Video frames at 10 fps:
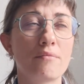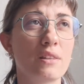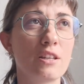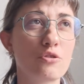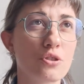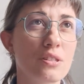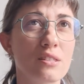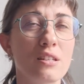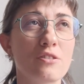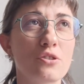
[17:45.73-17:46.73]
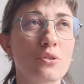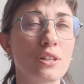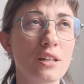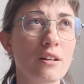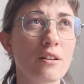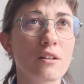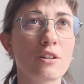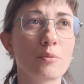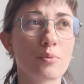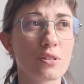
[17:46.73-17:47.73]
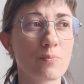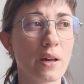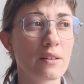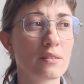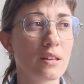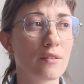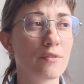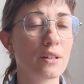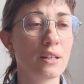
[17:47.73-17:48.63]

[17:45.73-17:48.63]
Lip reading: interesting to hear her perspective,